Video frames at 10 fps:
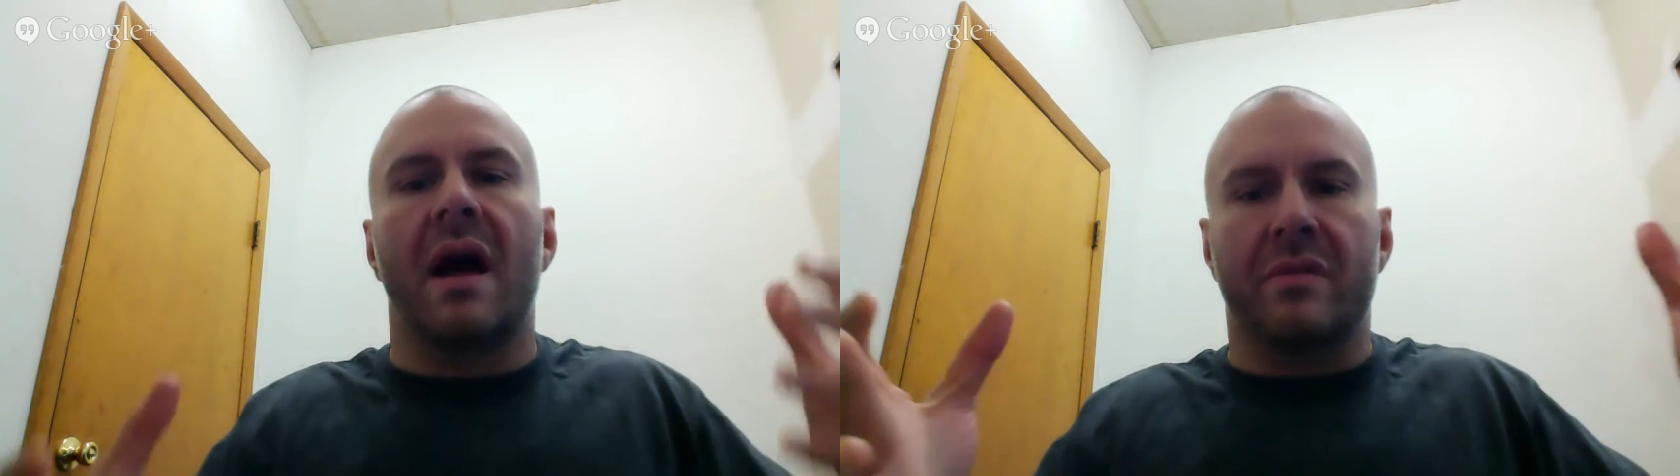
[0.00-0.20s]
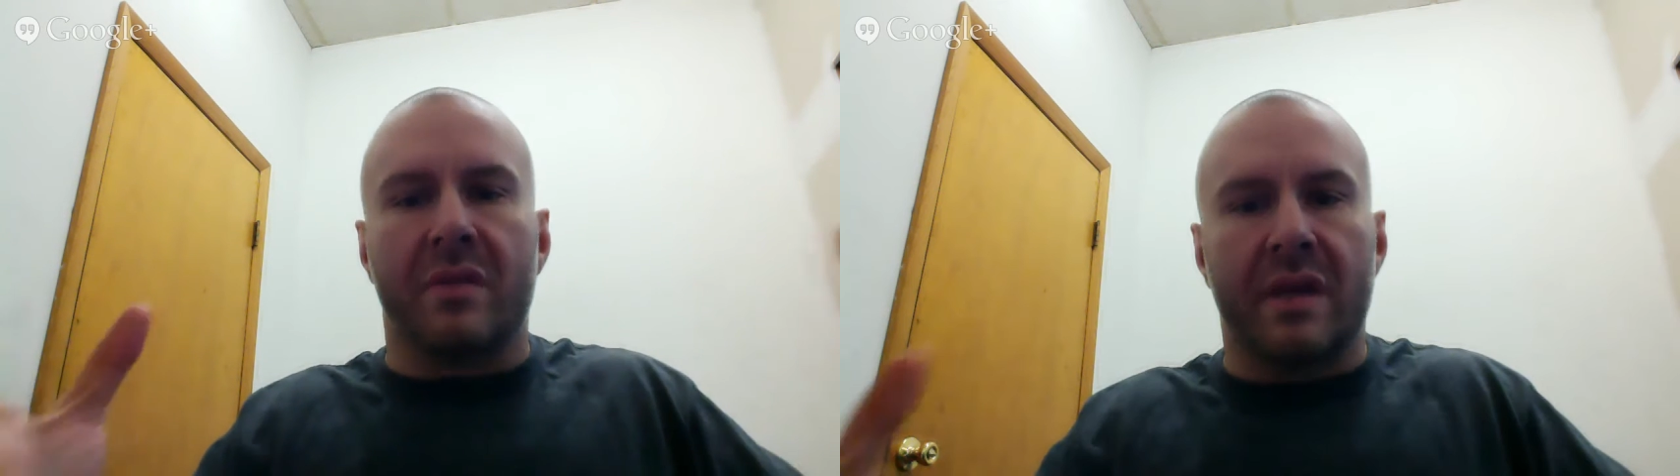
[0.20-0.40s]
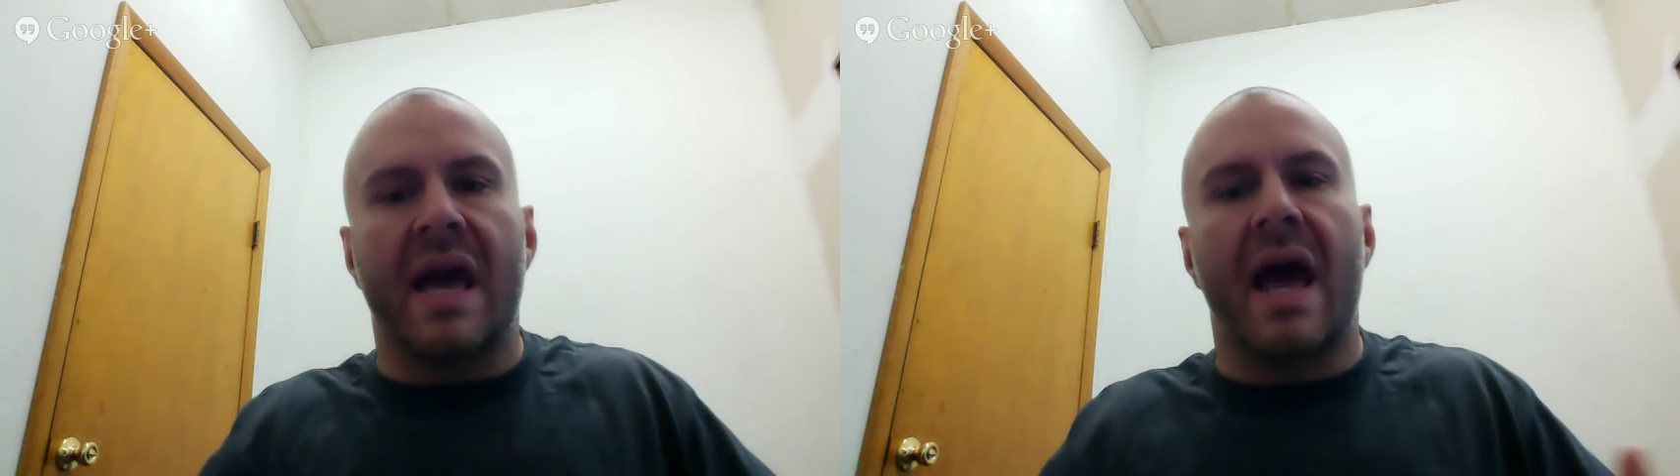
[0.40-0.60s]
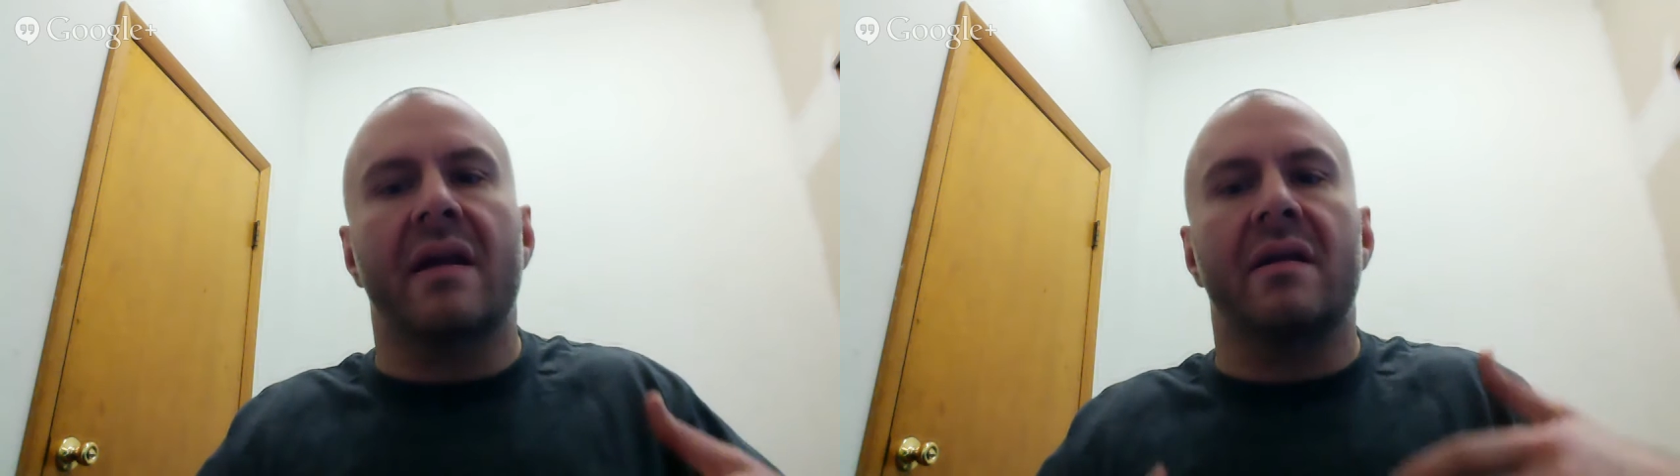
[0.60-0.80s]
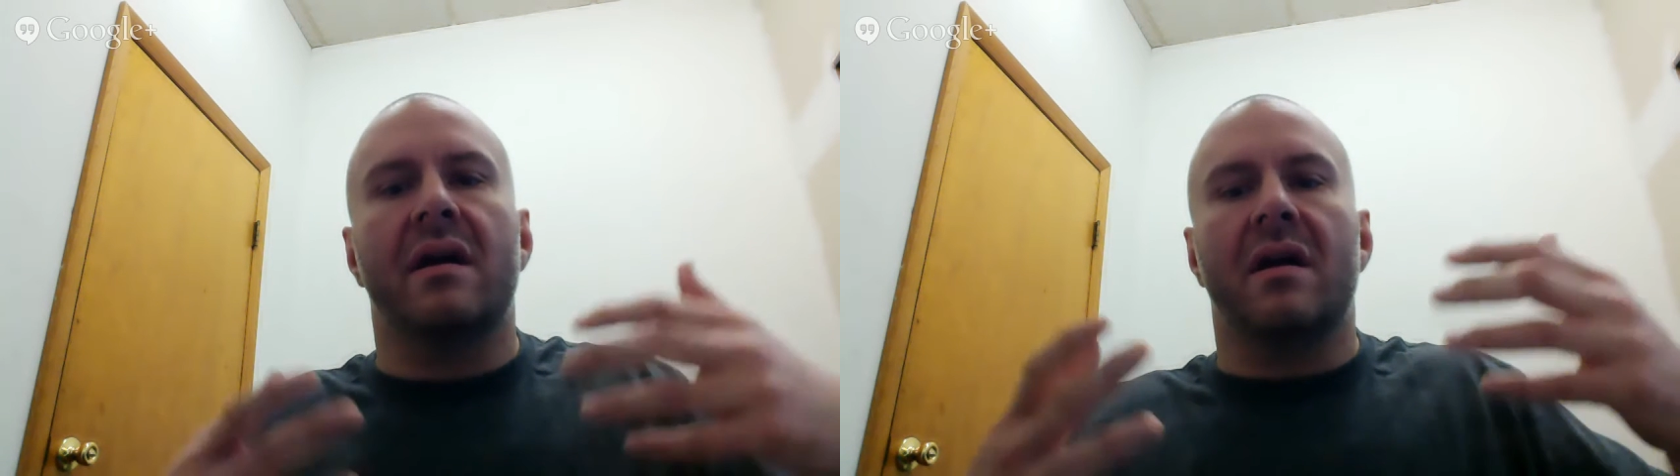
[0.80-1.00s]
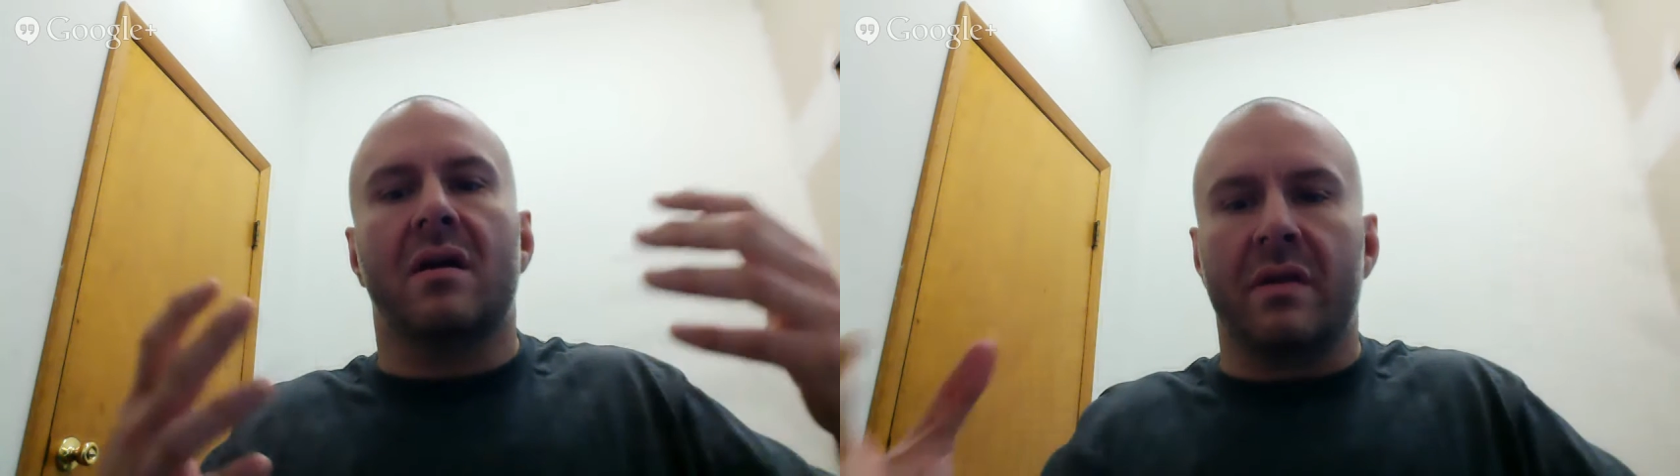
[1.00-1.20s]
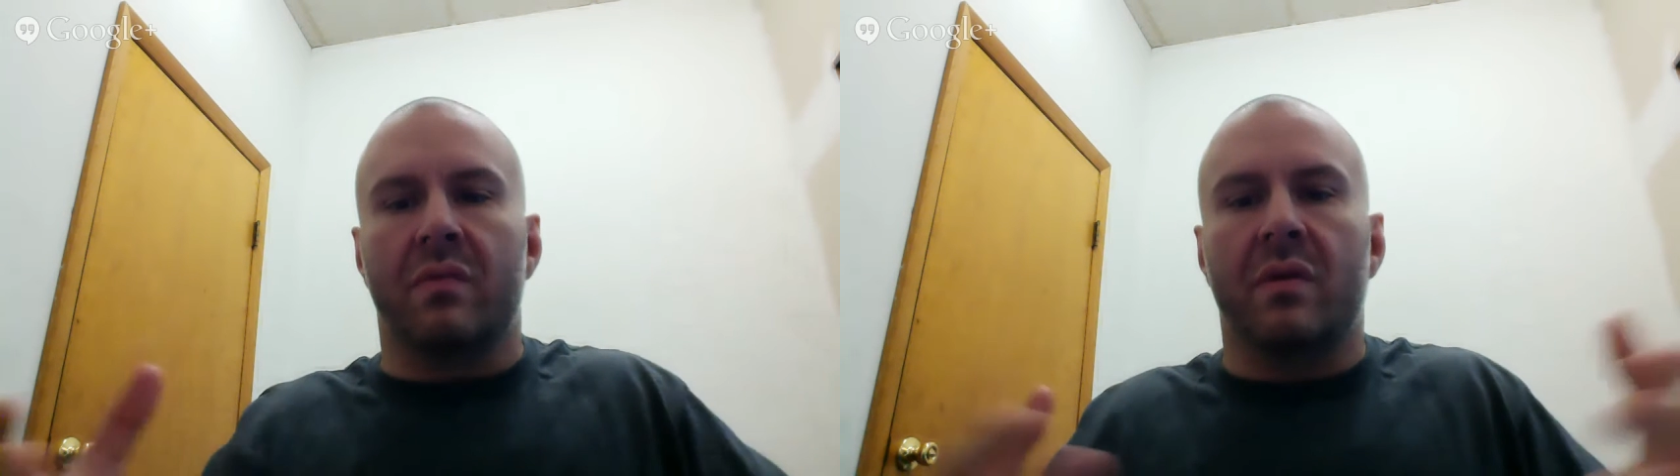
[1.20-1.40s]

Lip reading: now? You're in Canada.